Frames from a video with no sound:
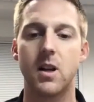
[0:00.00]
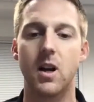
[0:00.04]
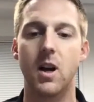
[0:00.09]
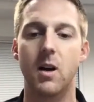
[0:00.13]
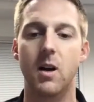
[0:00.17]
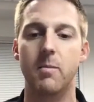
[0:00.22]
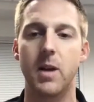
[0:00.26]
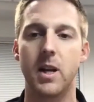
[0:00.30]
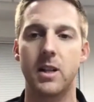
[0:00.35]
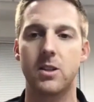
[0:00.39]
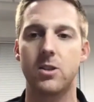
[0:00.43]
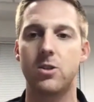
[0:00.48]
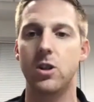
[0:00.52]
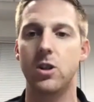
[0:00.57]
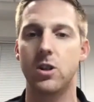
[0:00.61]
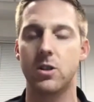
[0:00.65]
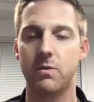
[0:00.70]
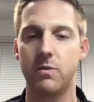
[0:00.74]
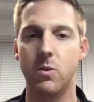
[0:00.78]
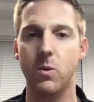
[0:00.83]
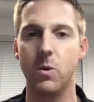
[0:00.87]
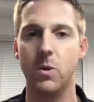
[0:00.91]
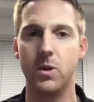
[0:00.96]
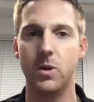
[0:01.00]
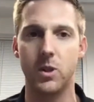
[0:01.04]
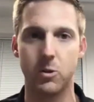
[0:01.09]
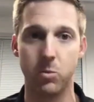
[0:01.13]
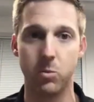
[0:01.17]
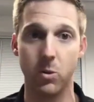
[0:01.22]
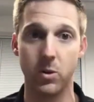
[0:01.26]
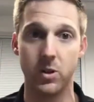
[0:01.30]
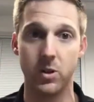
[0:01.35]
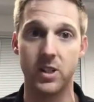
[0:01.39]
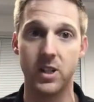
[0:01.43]
Um, that's just for the
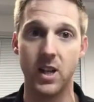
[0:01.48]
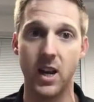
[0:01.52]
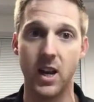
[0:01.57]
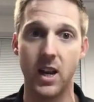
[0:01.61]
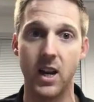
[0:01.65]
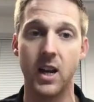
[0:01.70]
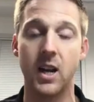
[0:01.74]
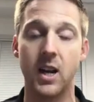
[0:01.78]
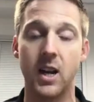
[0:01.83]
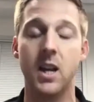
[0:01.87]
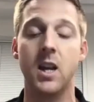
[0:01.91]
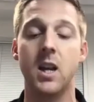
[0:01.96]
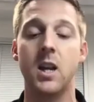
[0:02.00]
sports setting,